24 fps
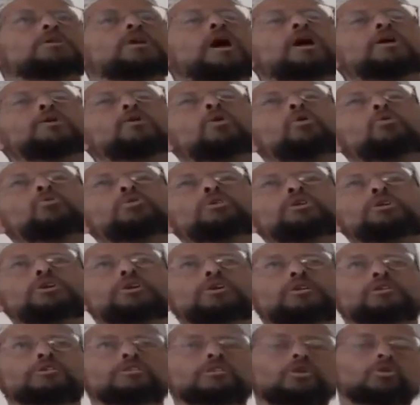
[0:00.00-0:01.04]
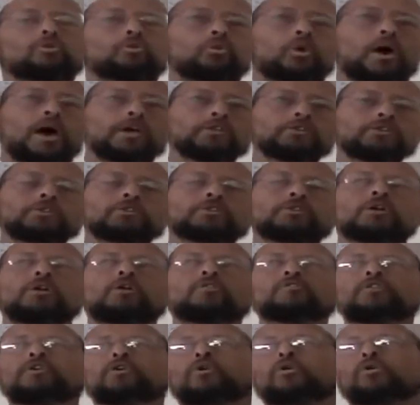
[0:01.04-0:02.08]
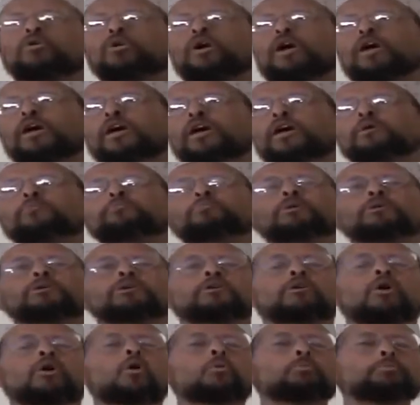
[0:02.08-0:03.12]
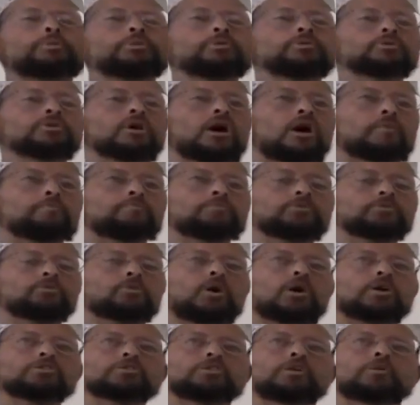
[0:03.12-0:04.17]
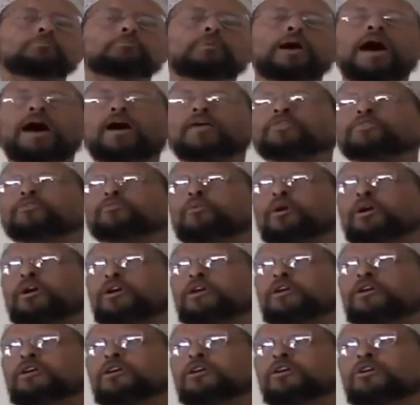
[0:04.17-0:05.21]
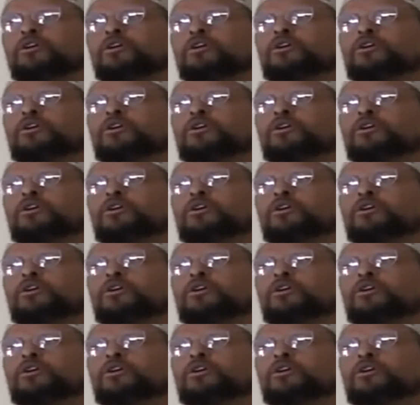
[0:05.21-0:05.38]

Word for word: not only the rest of the Quran, but it opens up to us the pathway